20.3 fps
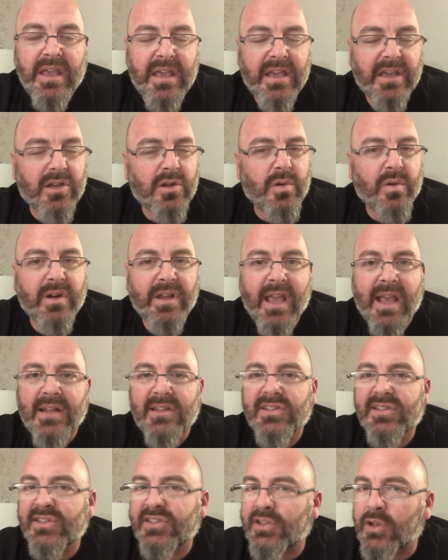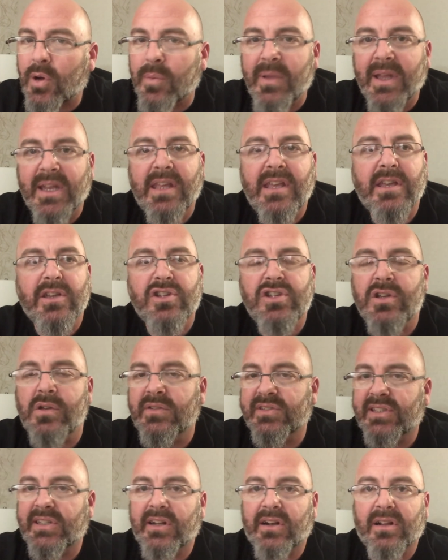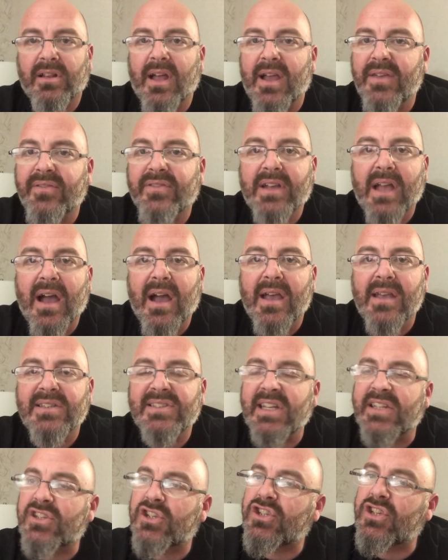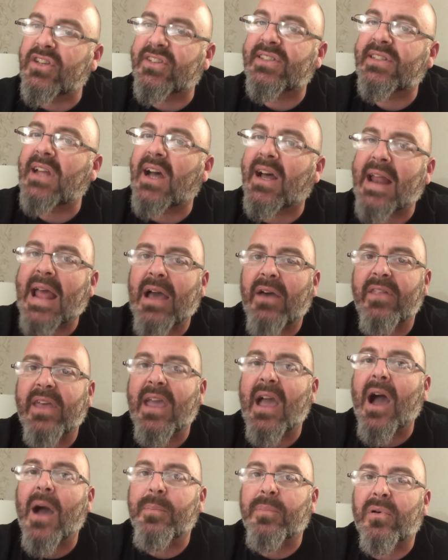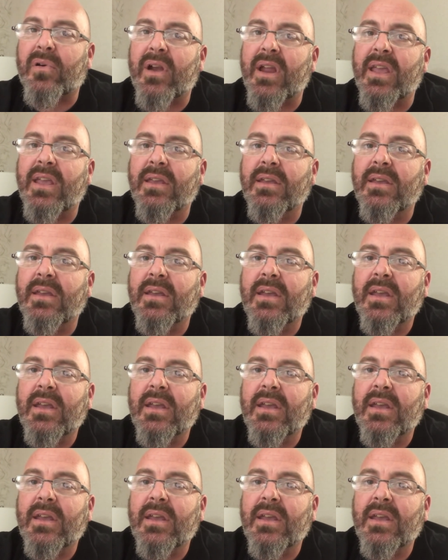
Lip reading: it creates so many issues in their life, guys. It's just not how they operate.